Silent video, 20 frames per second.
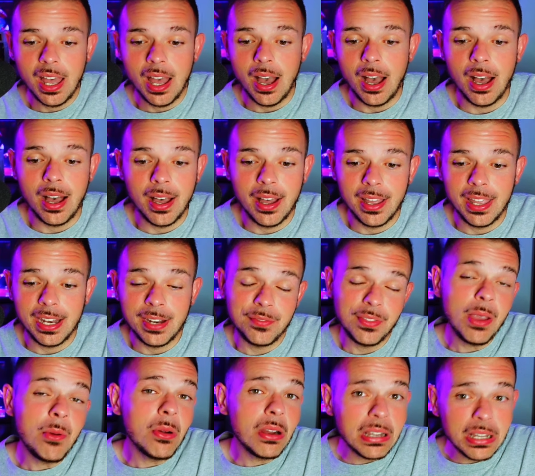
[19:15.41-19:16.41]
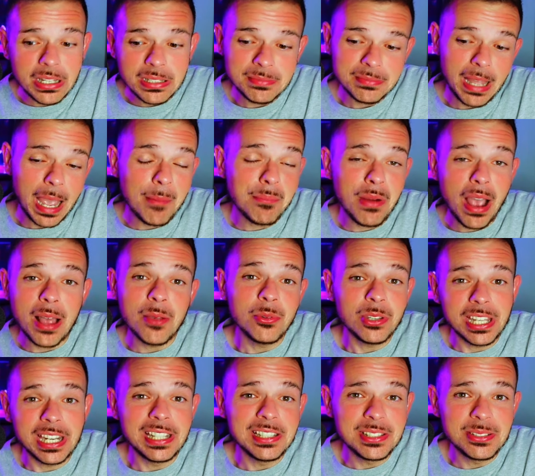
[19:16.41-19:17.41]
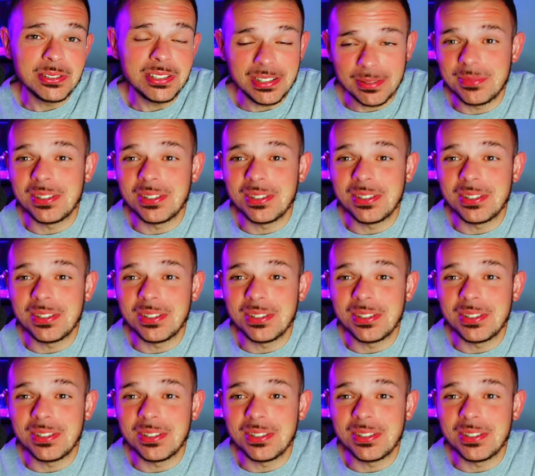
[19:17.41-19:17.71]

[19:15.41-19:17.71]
And if they were good, I probably would get into it.